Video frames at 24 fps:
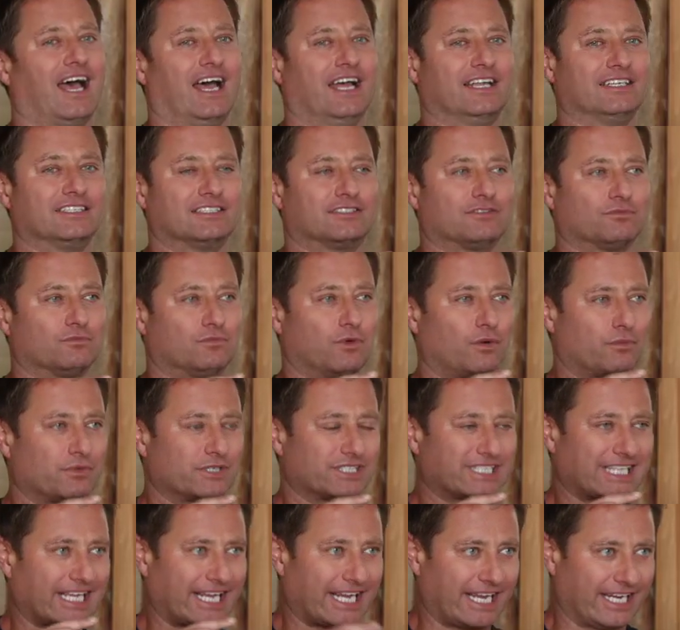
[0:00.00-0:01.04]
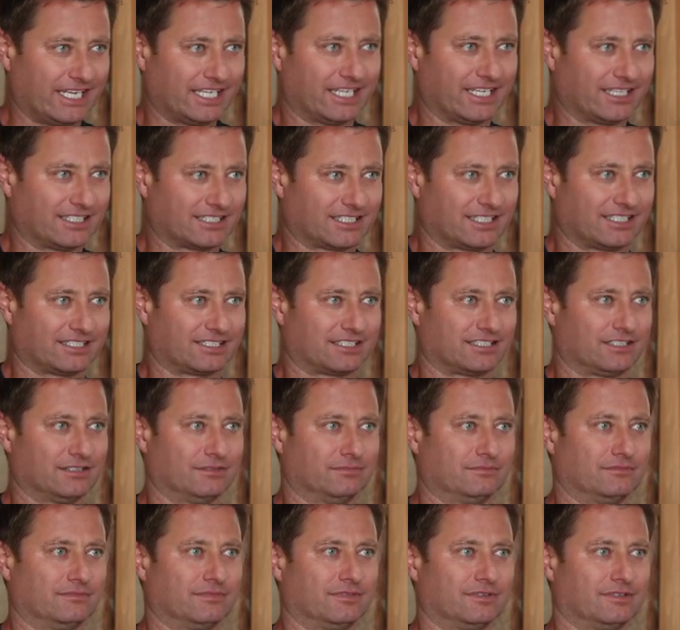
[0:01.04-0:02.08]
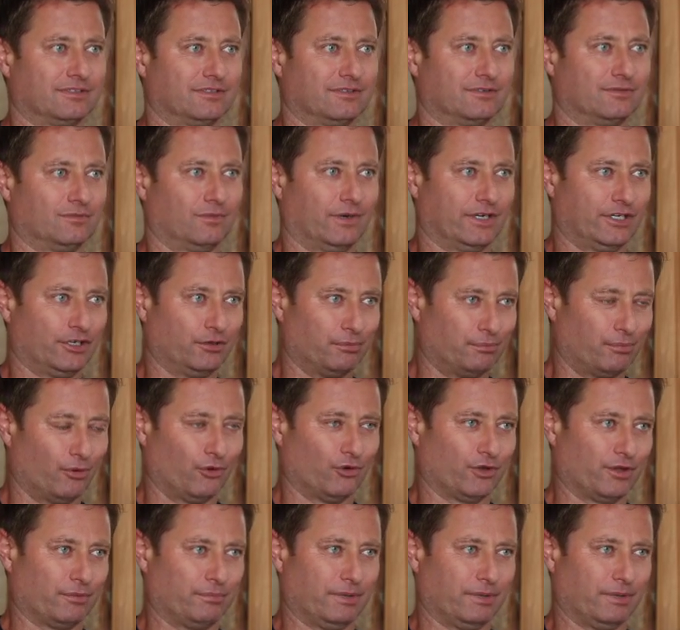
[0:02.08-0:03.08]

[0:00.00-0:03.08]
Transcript: And what was the heating system when you bought the